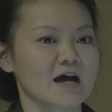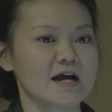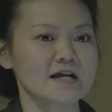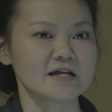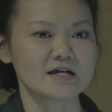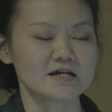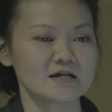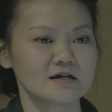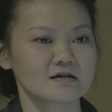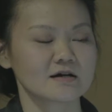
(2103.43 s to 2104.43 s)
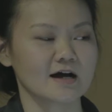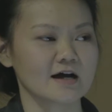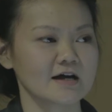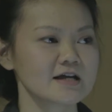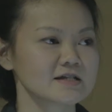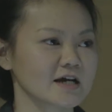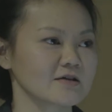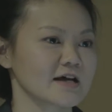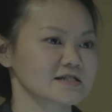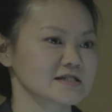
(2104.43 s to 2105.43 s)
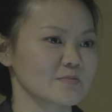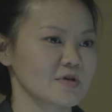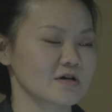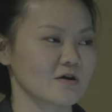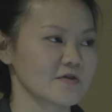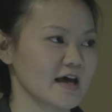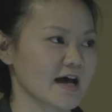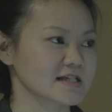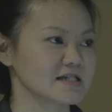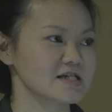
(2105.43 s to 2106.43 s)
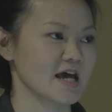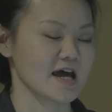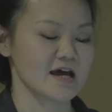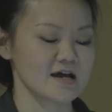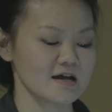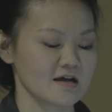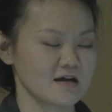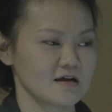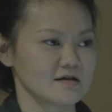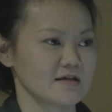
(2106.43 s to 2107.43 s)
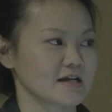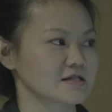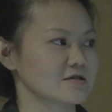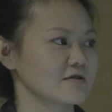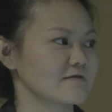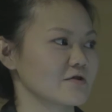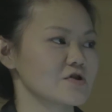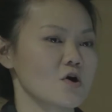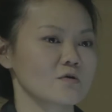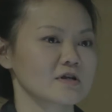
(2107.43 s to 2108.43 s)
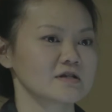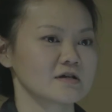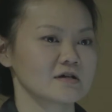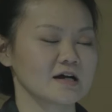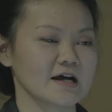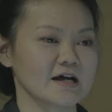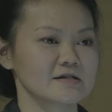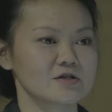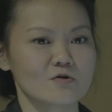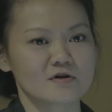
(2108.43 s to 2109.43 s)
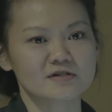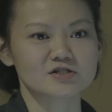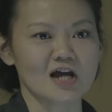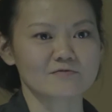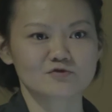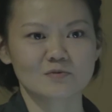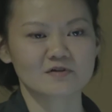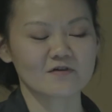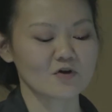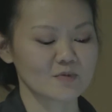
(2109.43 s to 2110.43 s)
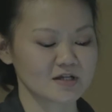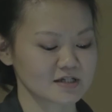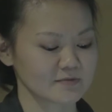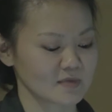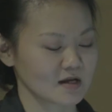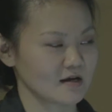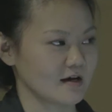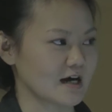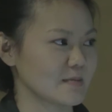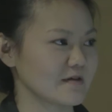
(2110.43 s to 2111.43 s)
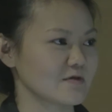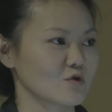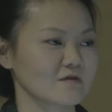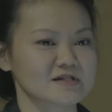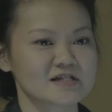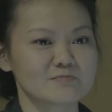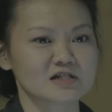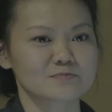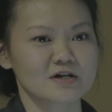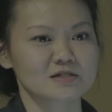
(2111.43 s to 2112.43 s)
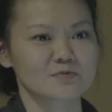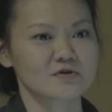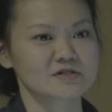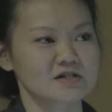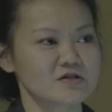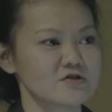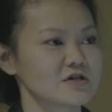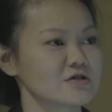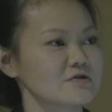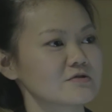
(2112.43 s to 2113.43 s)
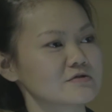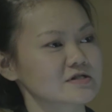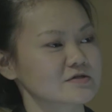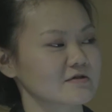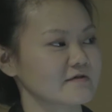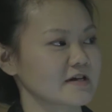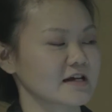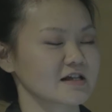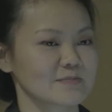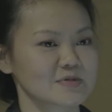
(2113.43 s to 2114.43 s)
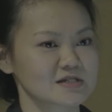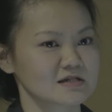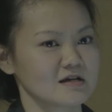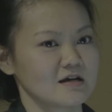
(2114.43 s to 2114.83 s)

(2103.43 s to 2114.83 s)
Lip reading: IDE. Intel has something called the XDK that is good for Node JavaScript development. If you're more of a C++ person, you can use sort of an Eclipse